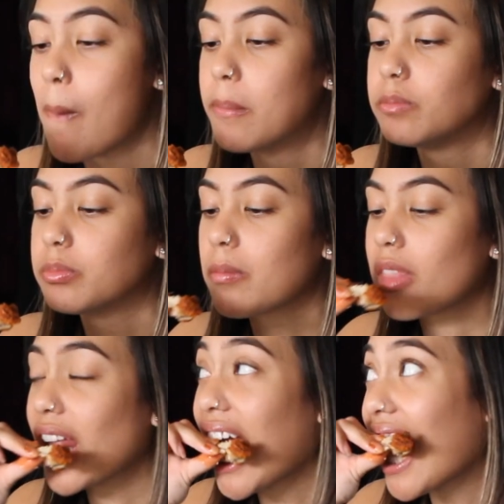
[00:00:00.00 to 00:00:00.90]
Well, you better
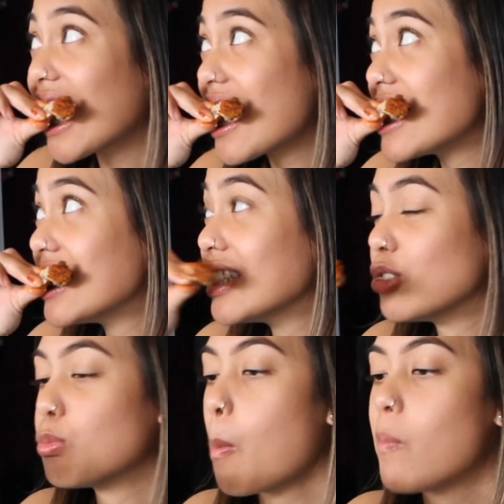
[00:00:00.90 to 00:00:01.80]
eat everything on it.
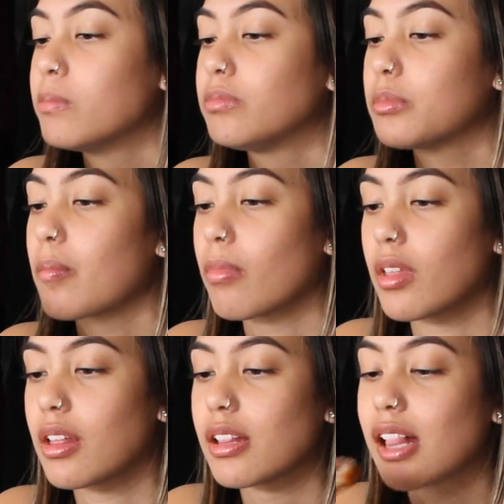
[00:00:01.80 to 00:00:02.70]
You can't just eat
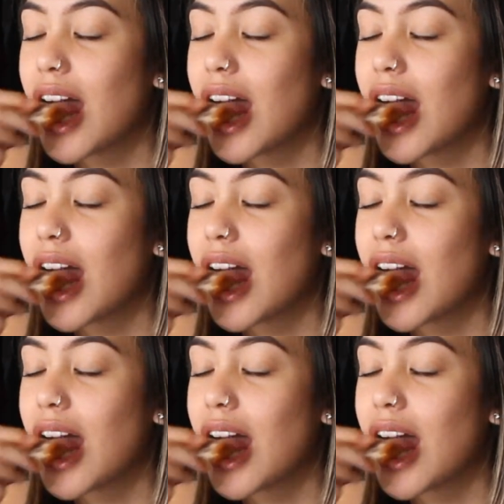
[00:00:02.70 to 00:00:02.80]
half of it.